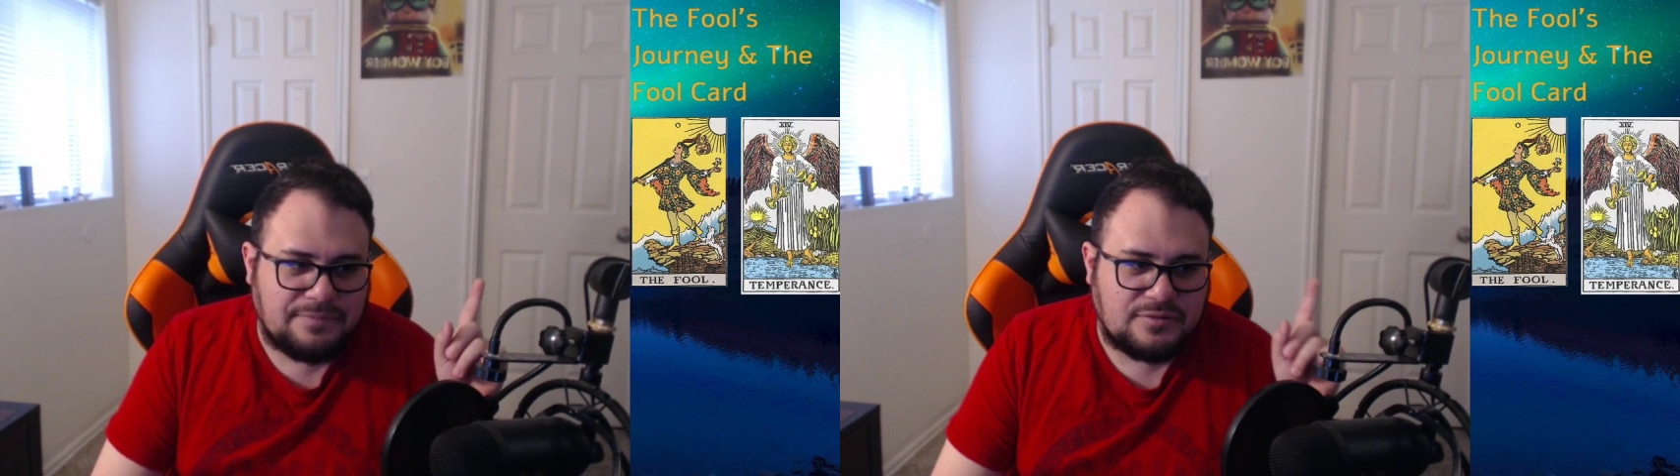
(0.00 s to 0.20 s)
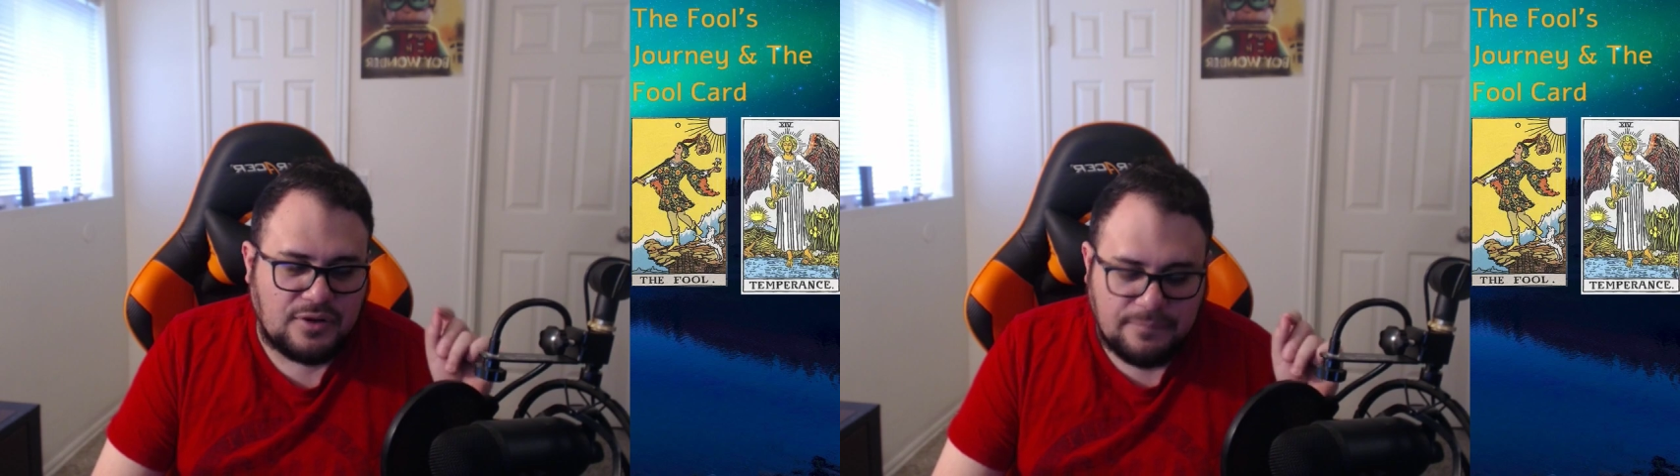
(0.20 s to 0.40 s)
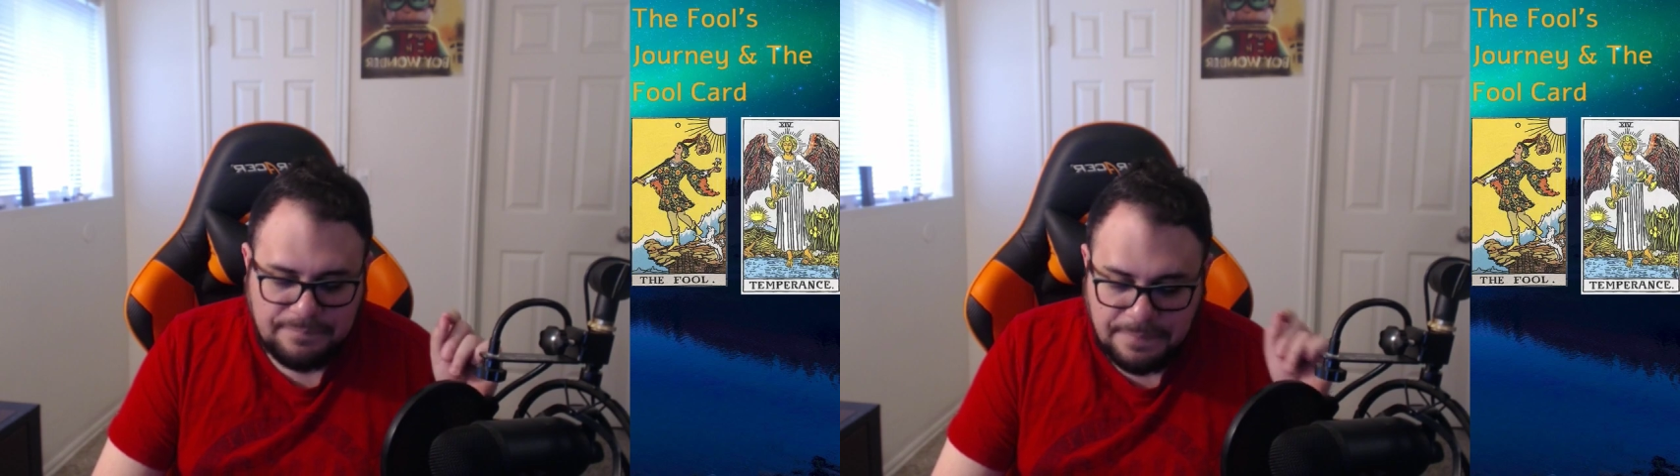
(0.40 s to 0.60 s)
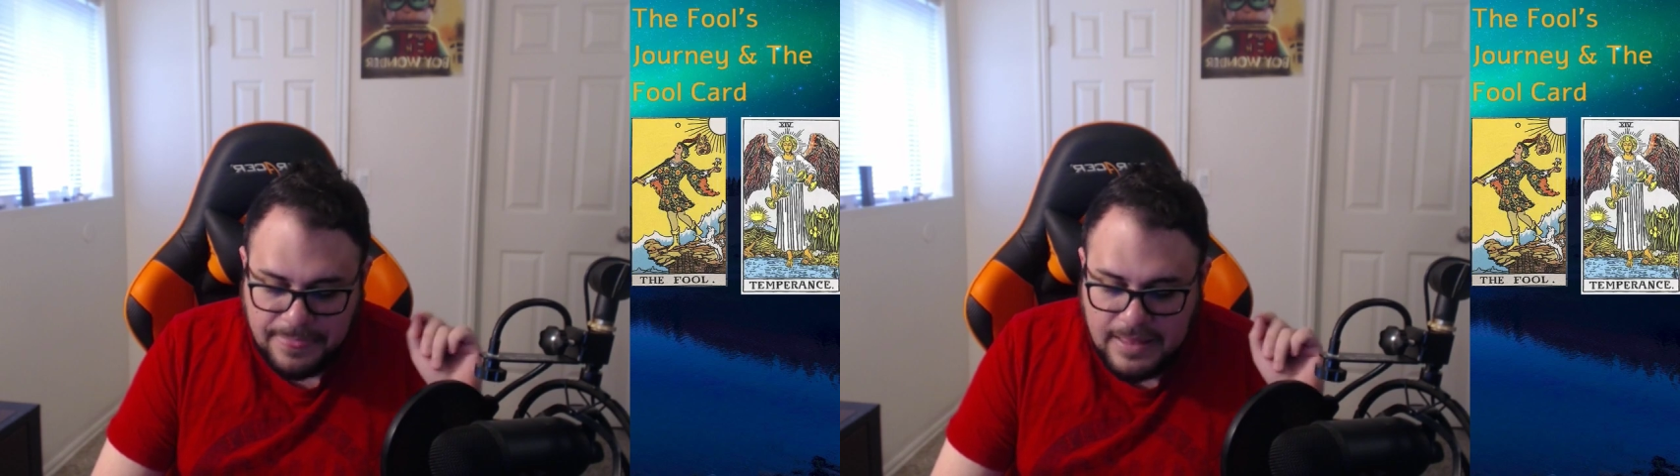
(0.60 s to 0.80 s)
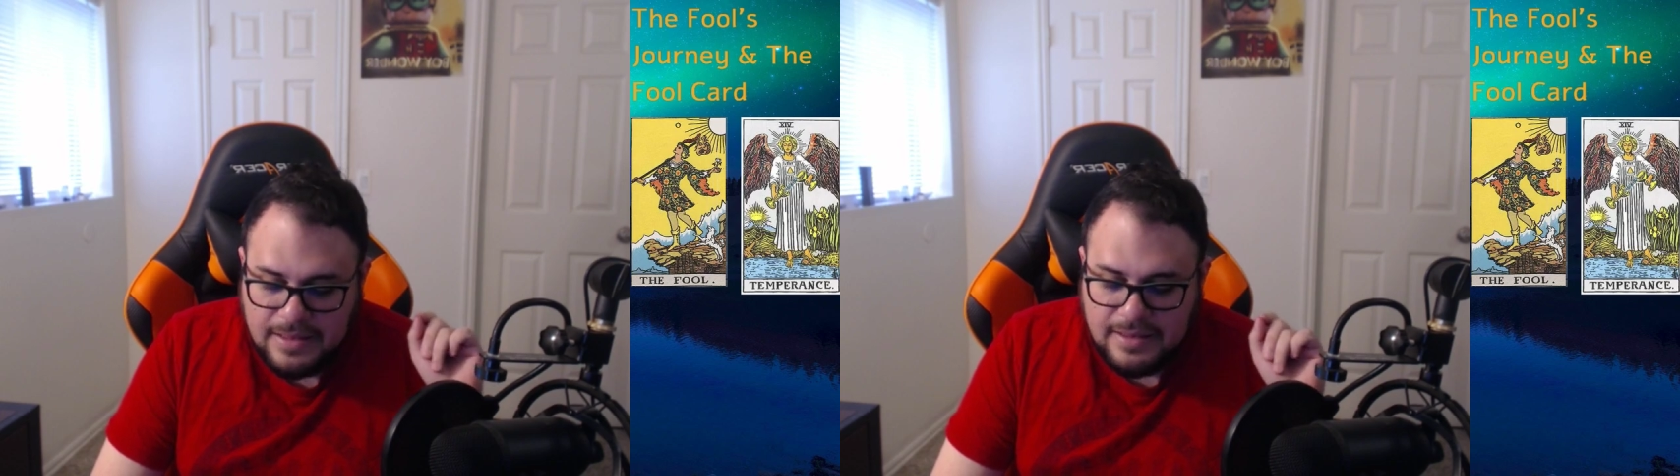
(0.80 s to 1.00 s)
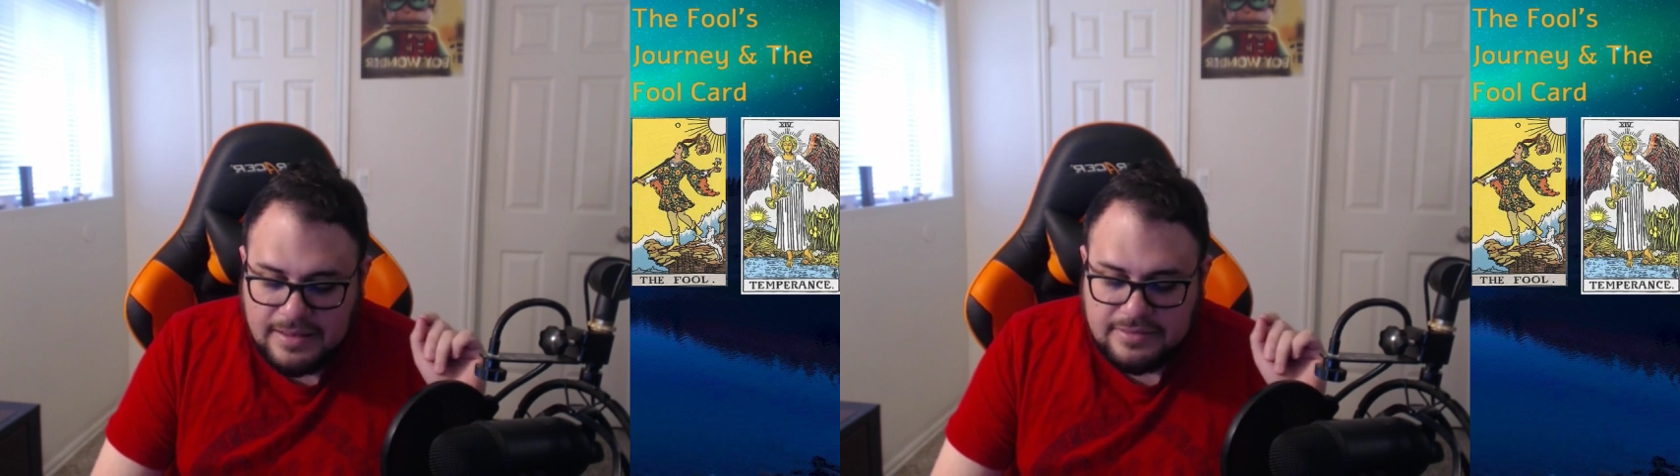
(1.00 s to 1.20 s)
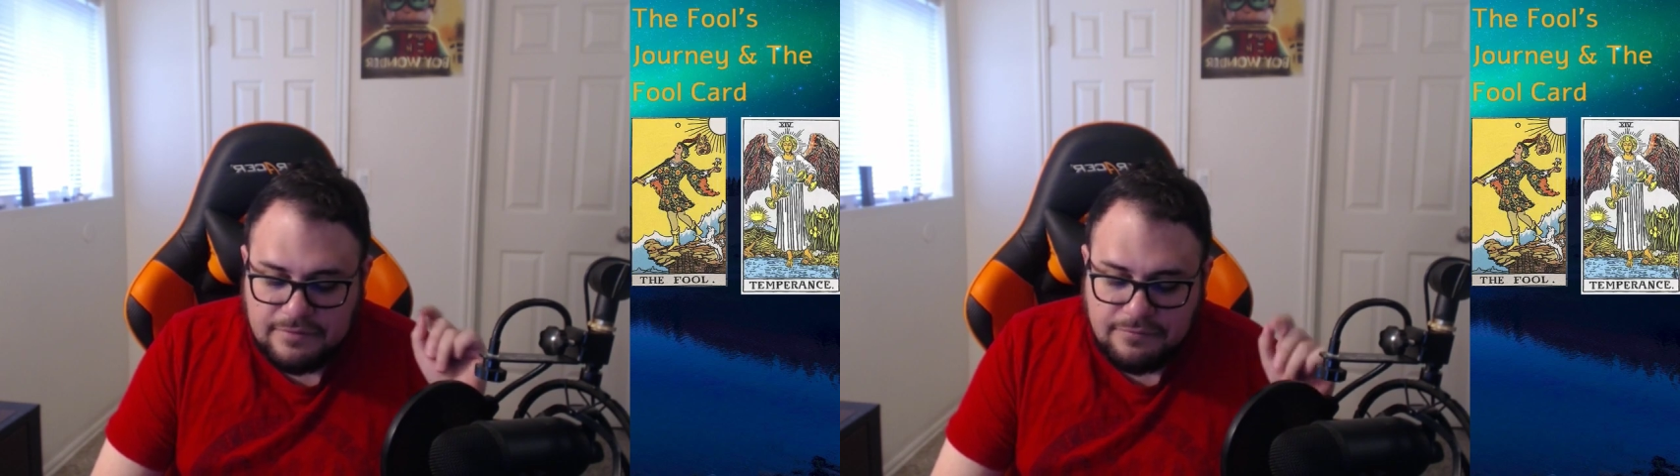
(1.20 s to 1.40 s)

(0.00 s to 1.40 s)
So, the